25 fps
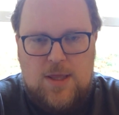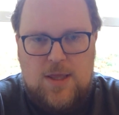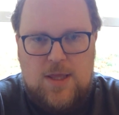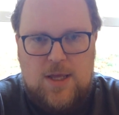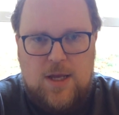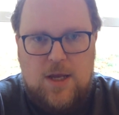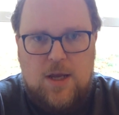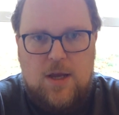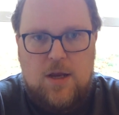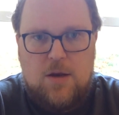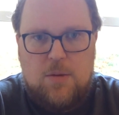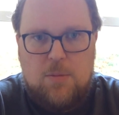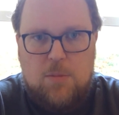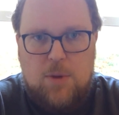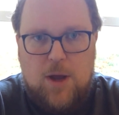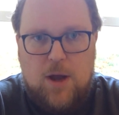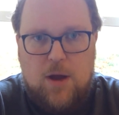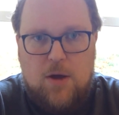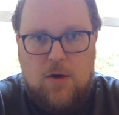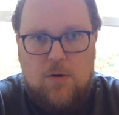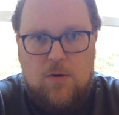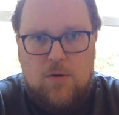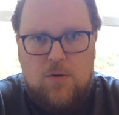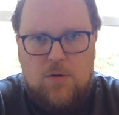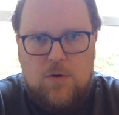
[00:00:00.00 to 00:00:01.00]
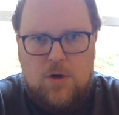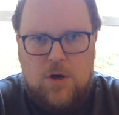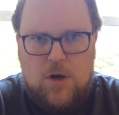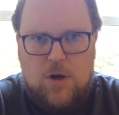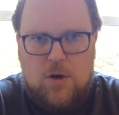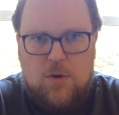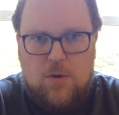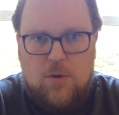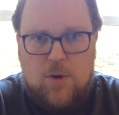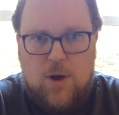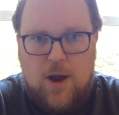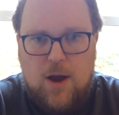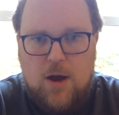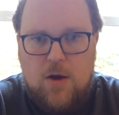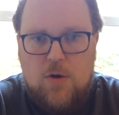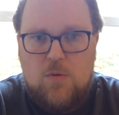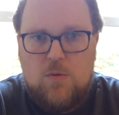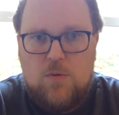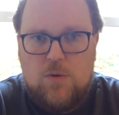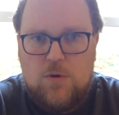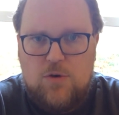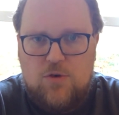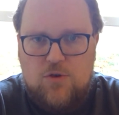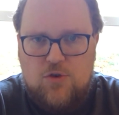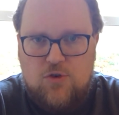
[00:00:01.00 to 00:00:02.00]
thinking about, how
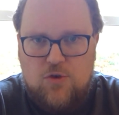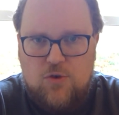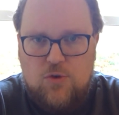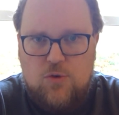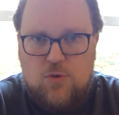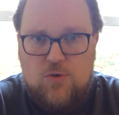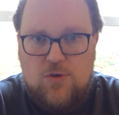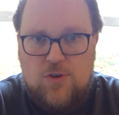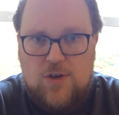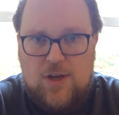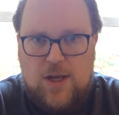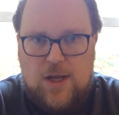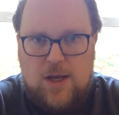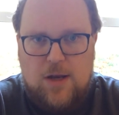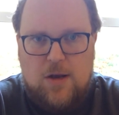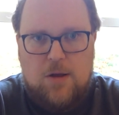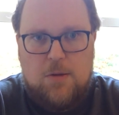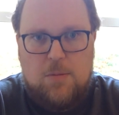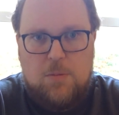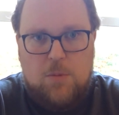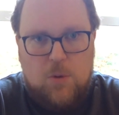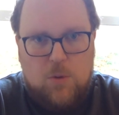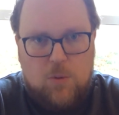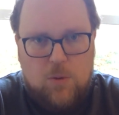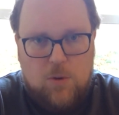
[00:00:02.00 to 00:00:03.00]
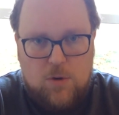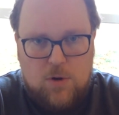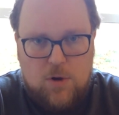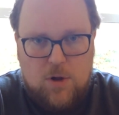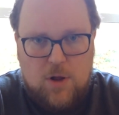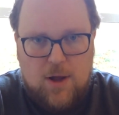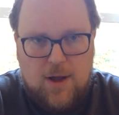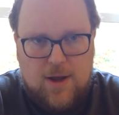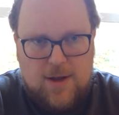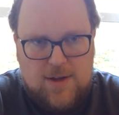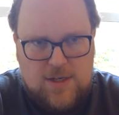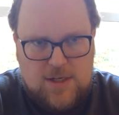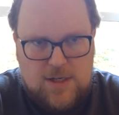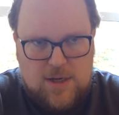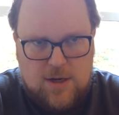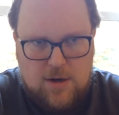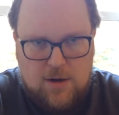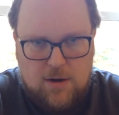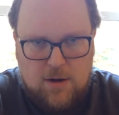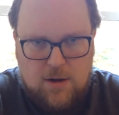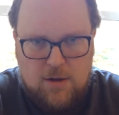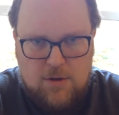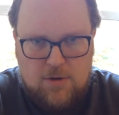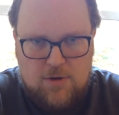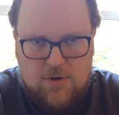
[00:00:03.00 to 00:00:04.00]
would you stand up a world-class
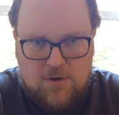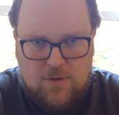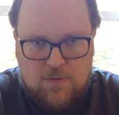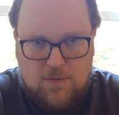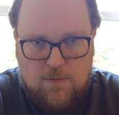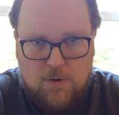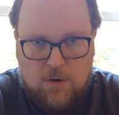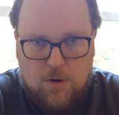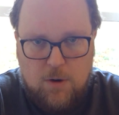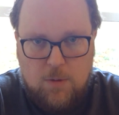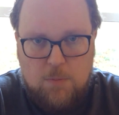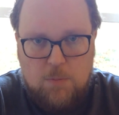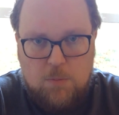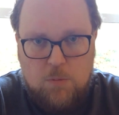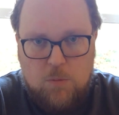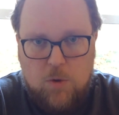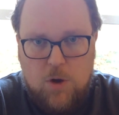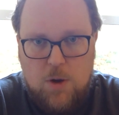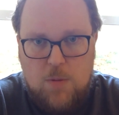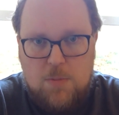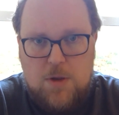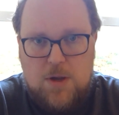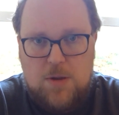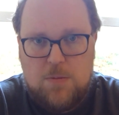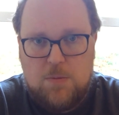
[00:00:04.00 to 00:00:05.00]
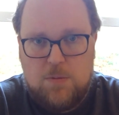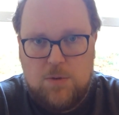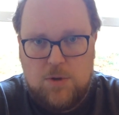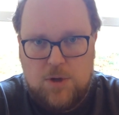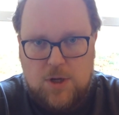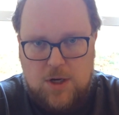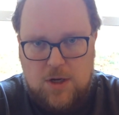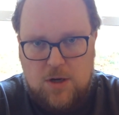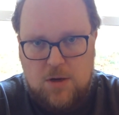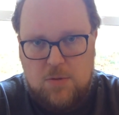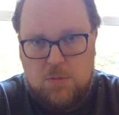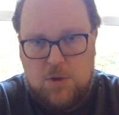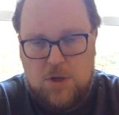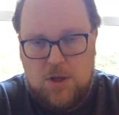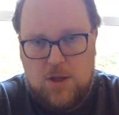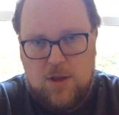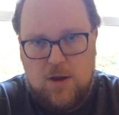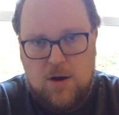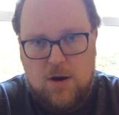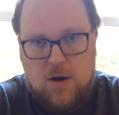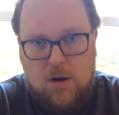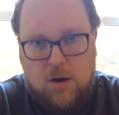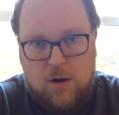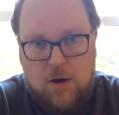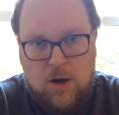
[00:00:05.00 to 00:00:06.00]
technology firm? What people need to be
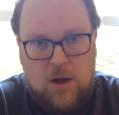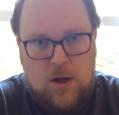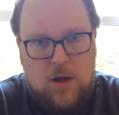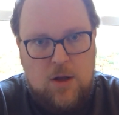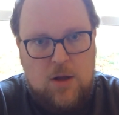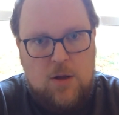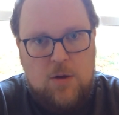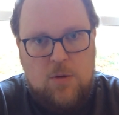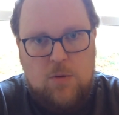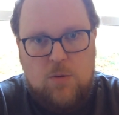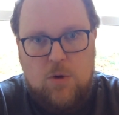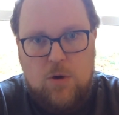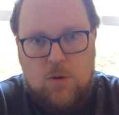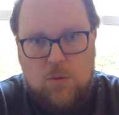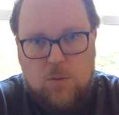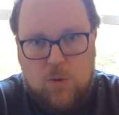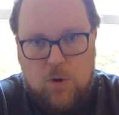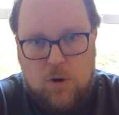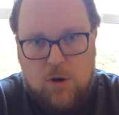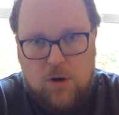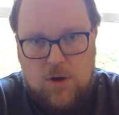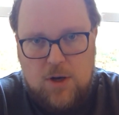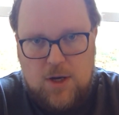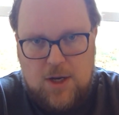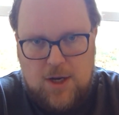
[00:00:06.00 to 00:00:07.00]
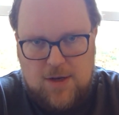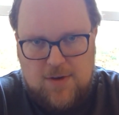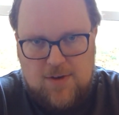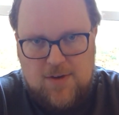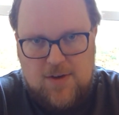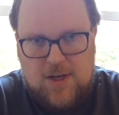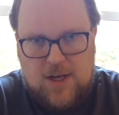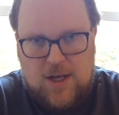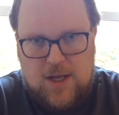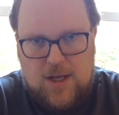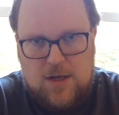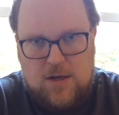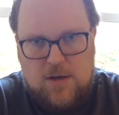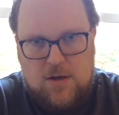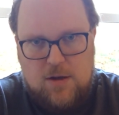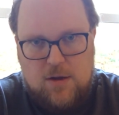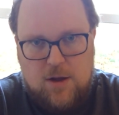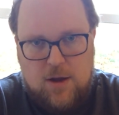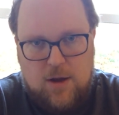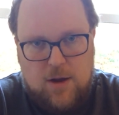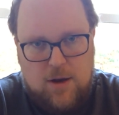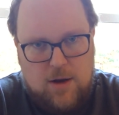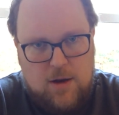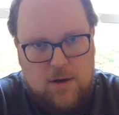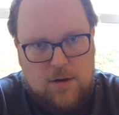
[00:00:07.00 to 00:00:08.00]
there? What work needs to get
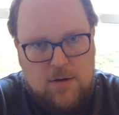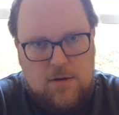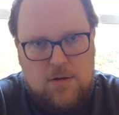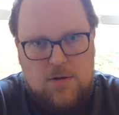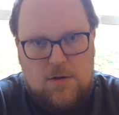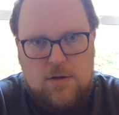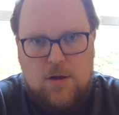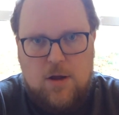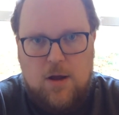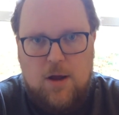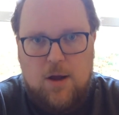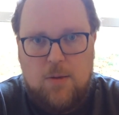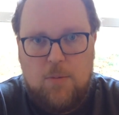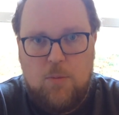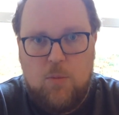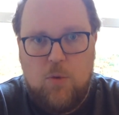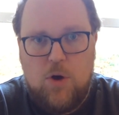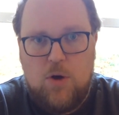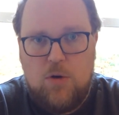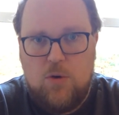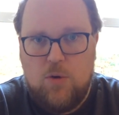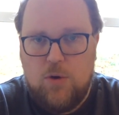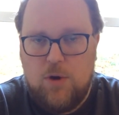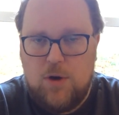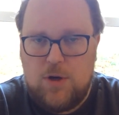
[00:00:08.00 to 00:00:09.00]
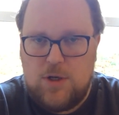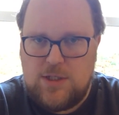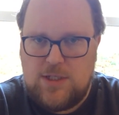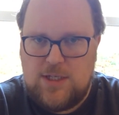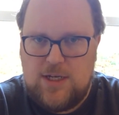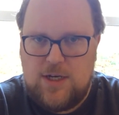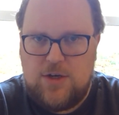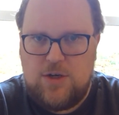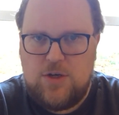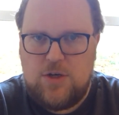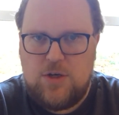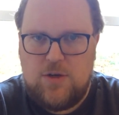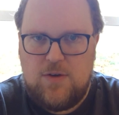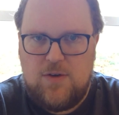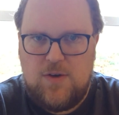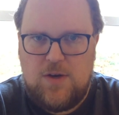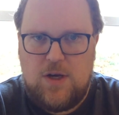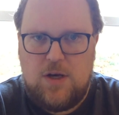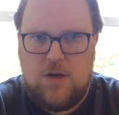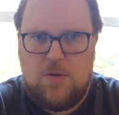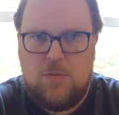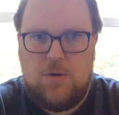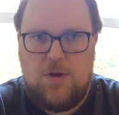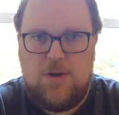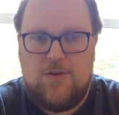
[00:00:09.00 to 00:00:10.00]
done? What organizations
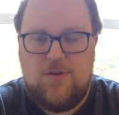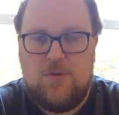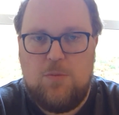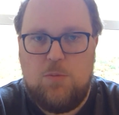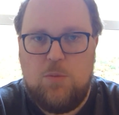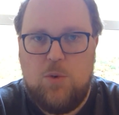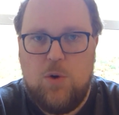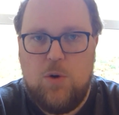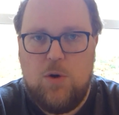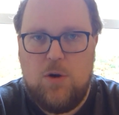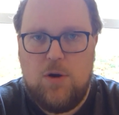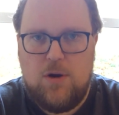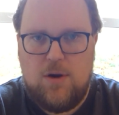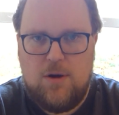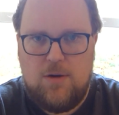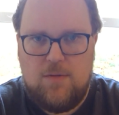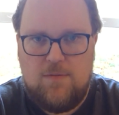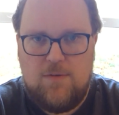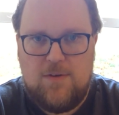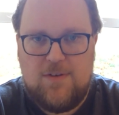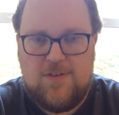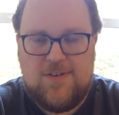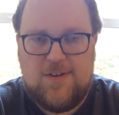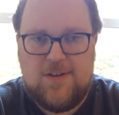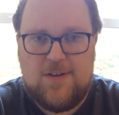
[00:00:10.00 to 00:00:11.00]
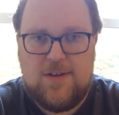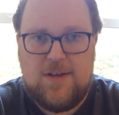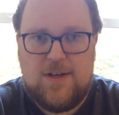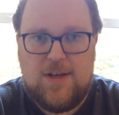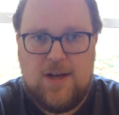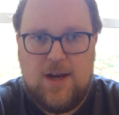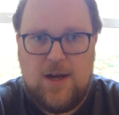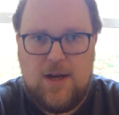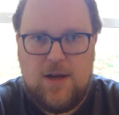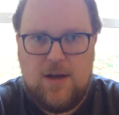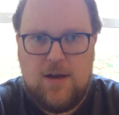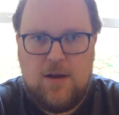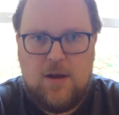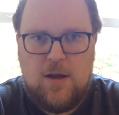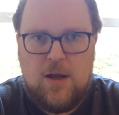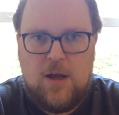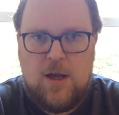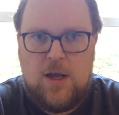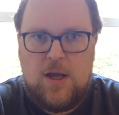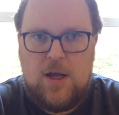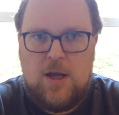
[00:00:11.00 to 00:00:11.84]
need to be supported and facilitated?